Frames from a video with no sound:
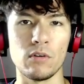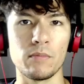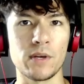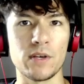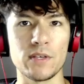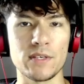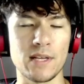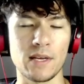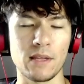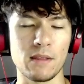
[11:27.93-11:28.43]

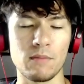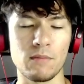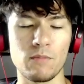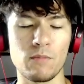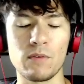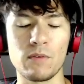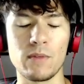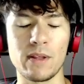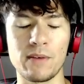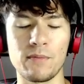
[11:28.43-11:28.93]
because like
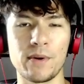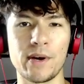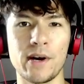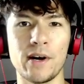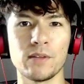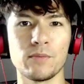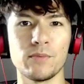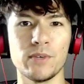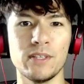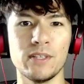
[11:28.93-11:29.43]
we
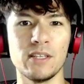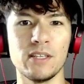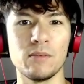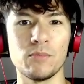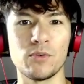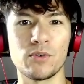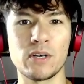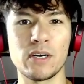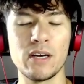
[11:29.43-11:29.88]
can't win anymore.